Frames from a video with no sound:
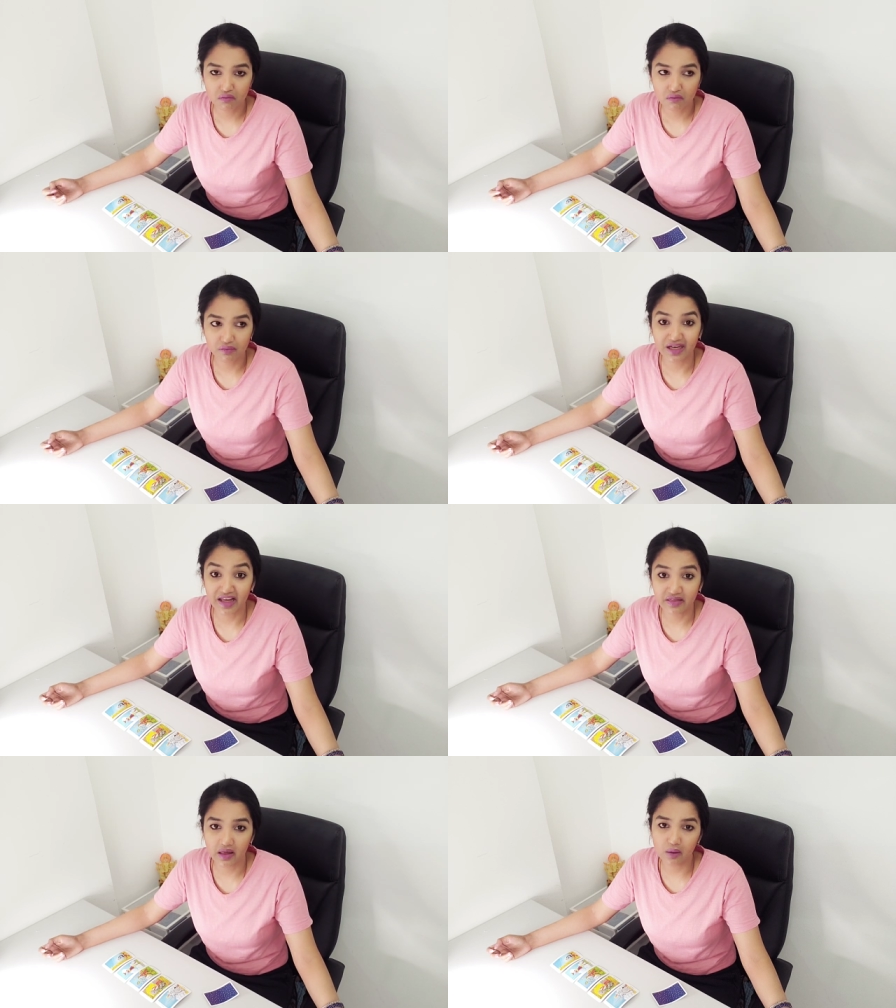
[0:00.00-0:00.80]

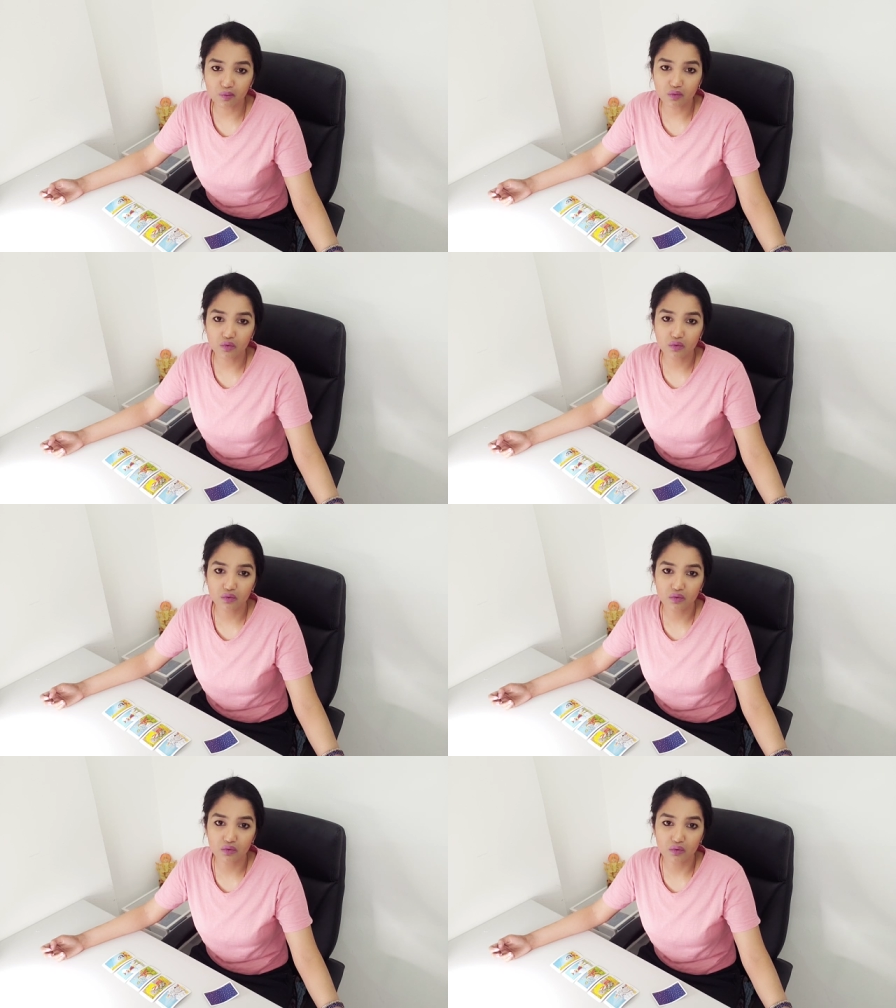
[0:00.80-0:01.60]
play them
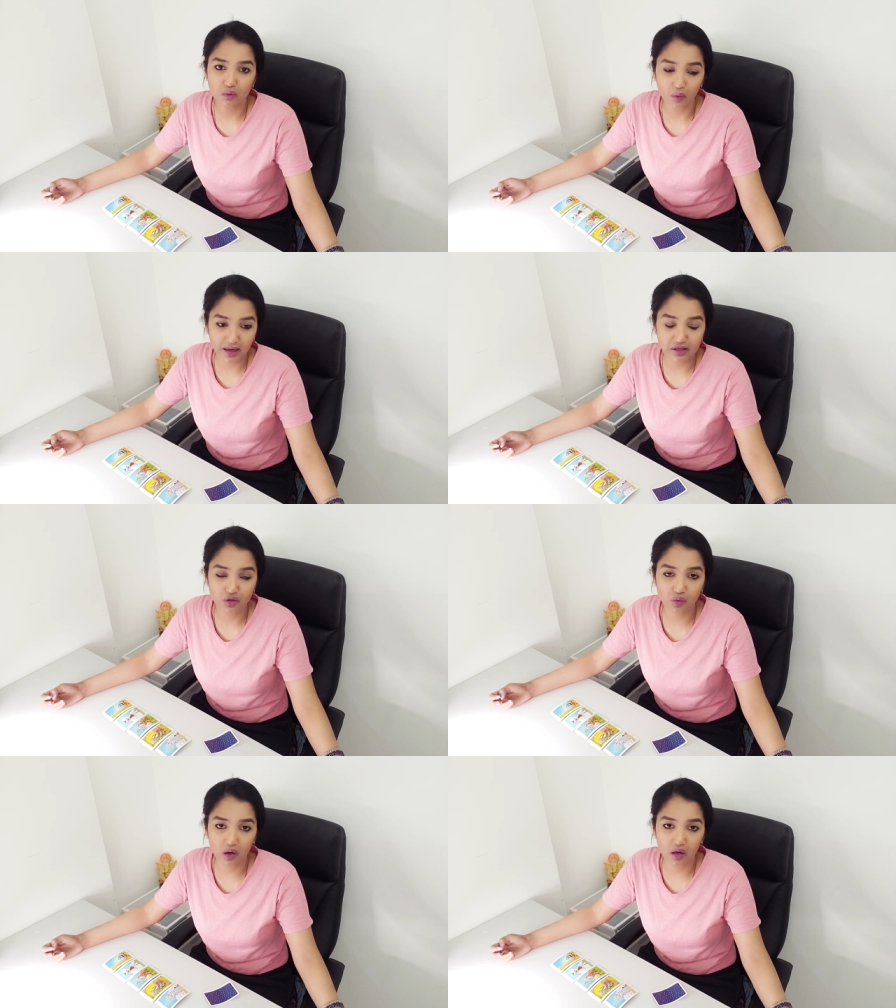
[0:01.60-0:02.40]
while
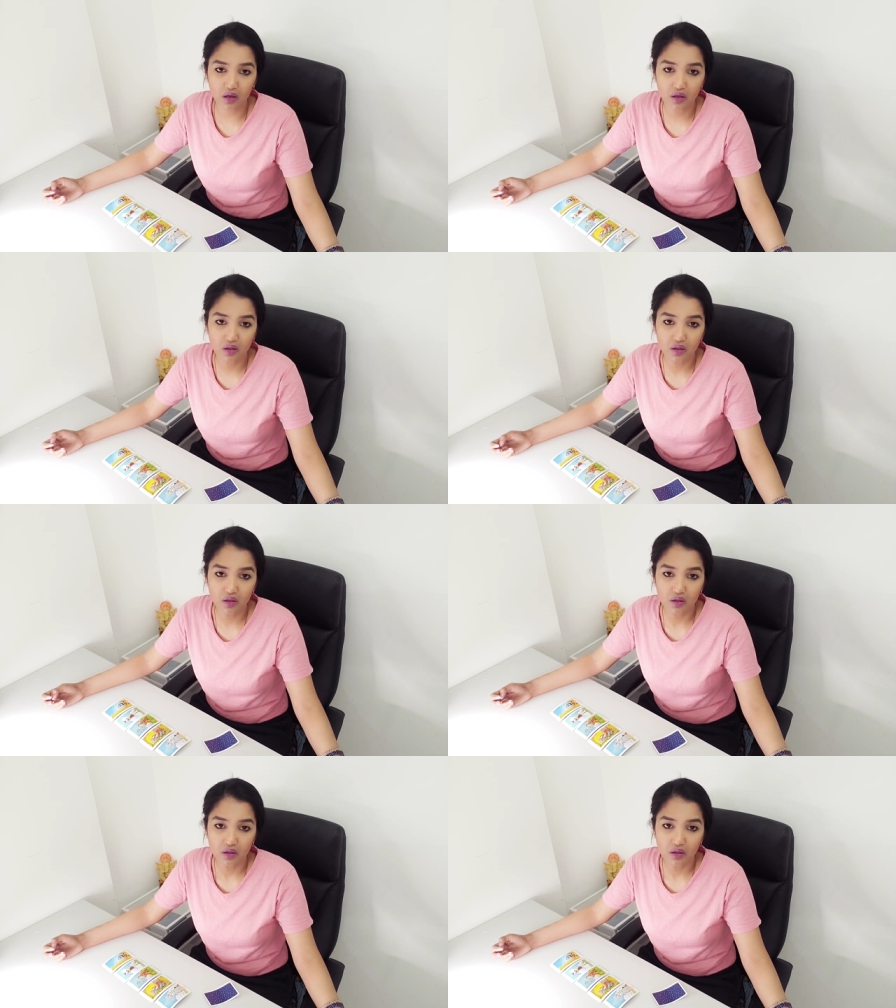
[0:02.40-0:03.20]
you are,
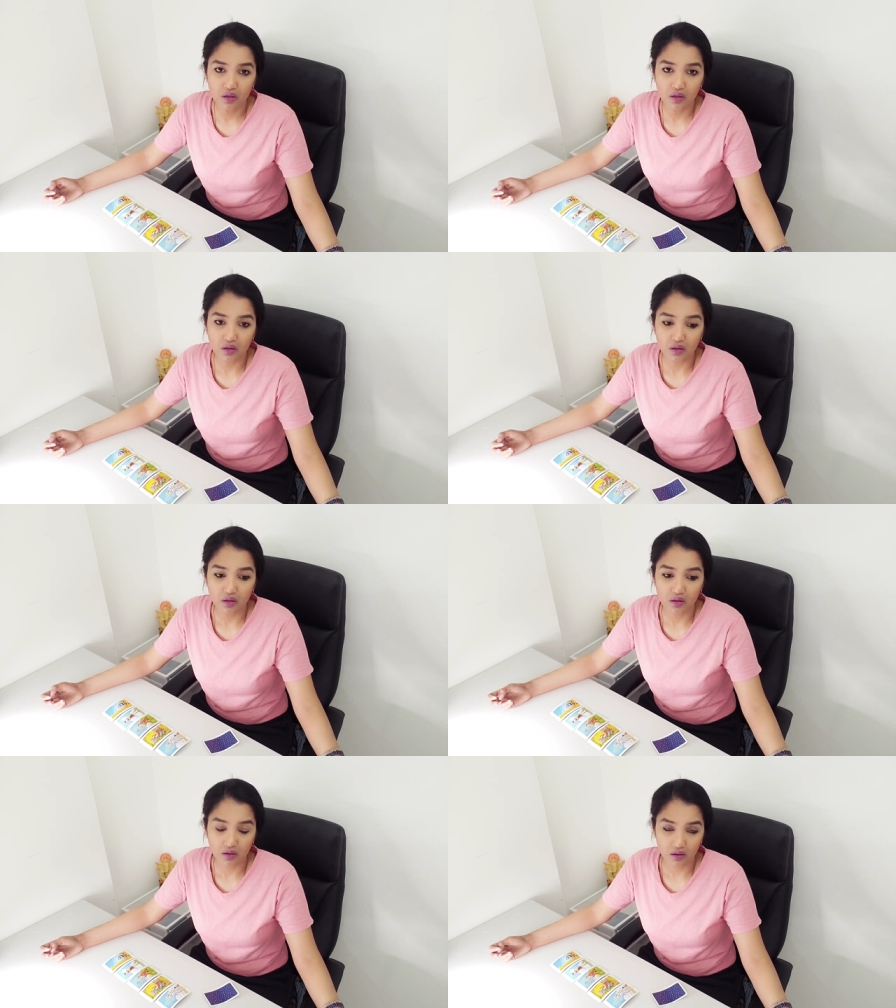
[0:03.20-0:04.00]

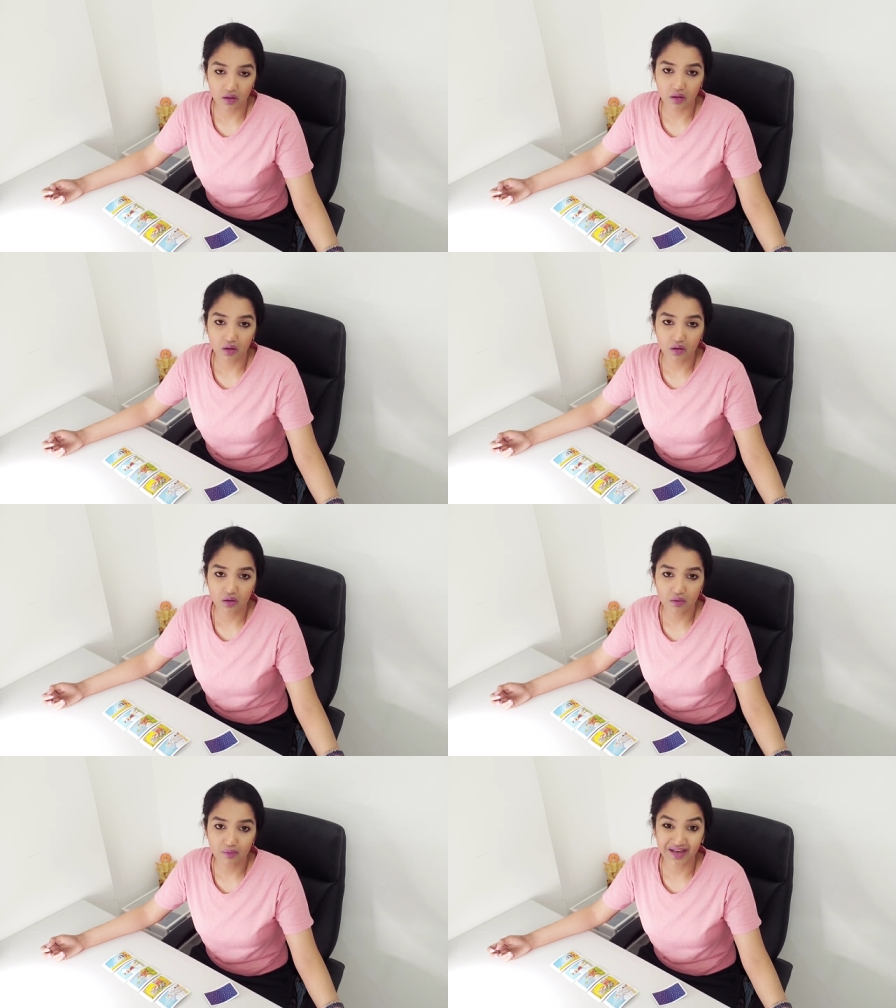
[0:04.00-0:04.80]
you know,
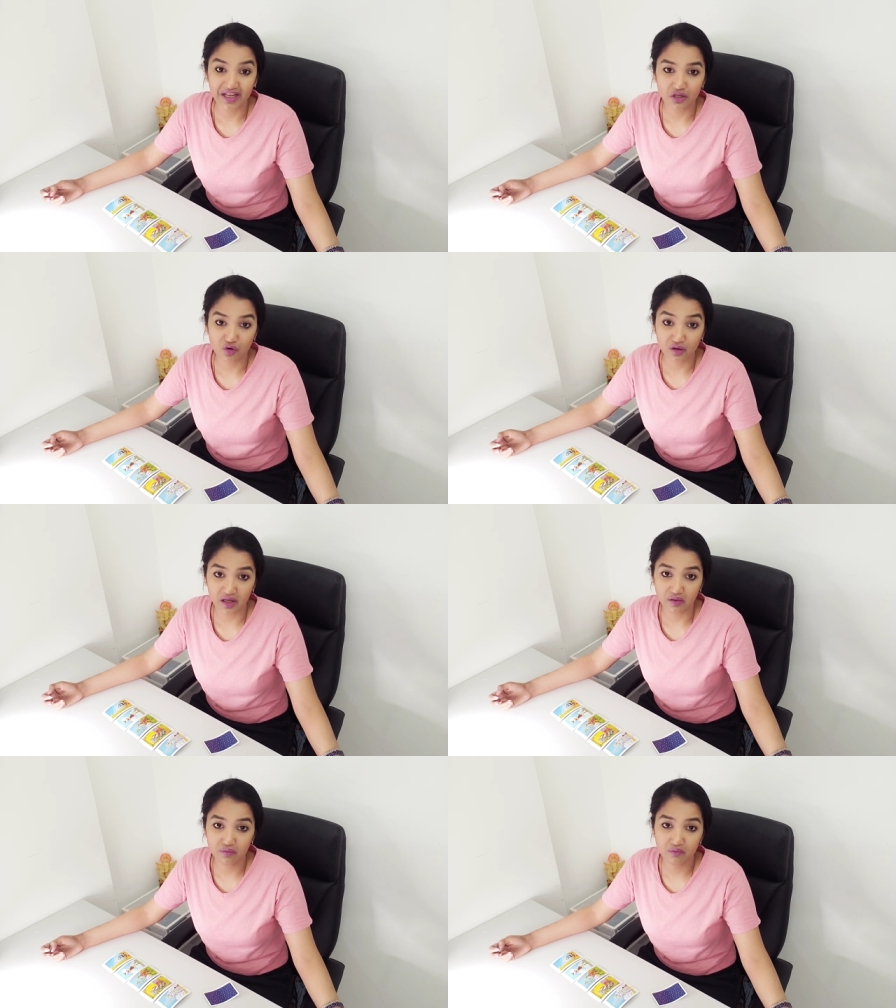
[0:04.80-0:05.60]
playing your
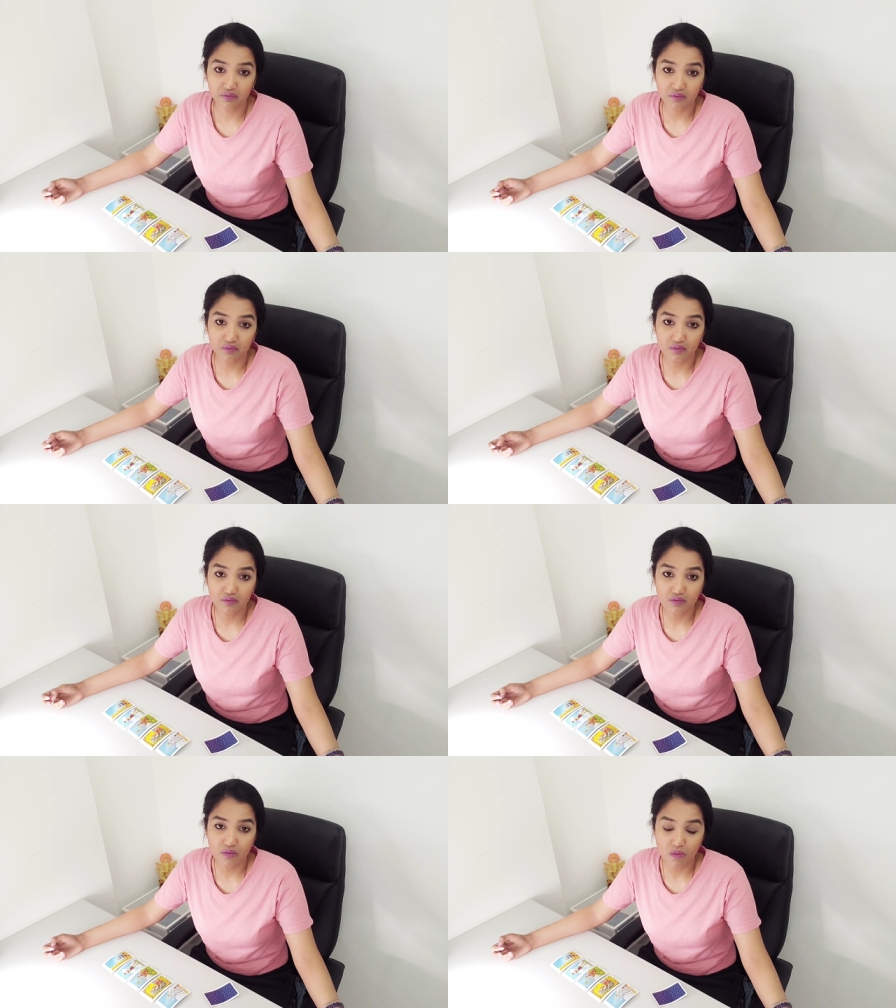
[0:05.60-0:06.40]
game.
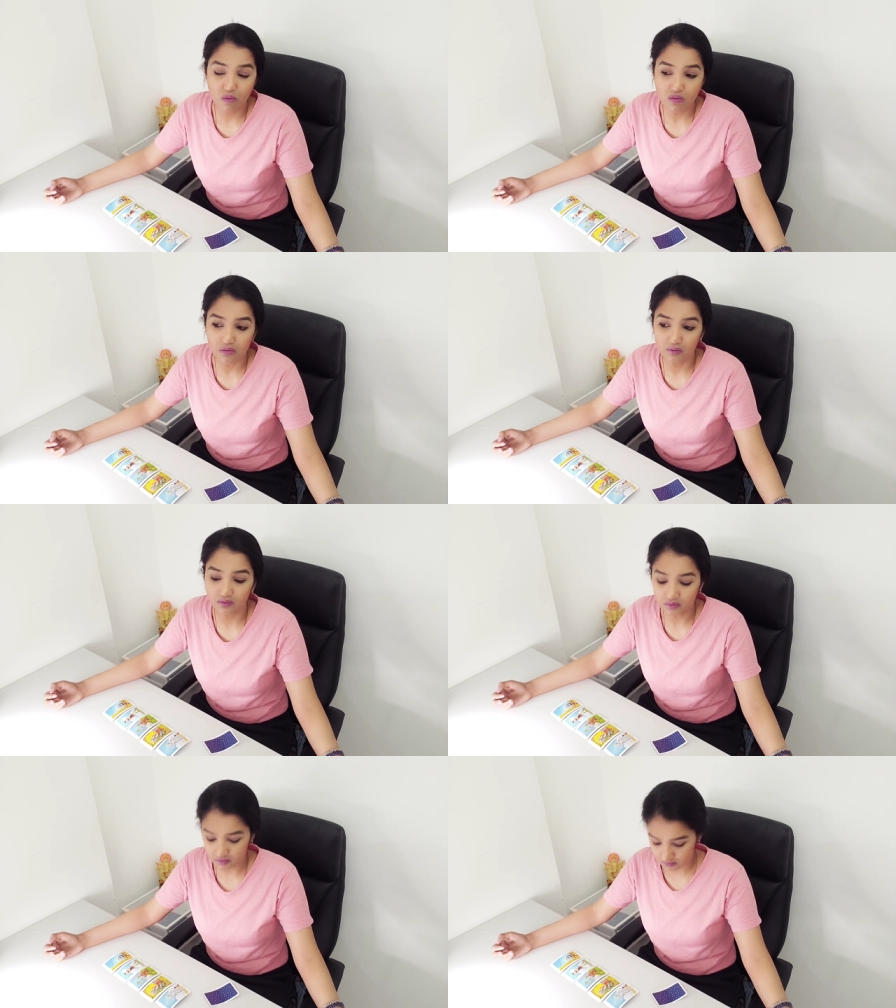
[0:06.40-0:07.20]
Hmm?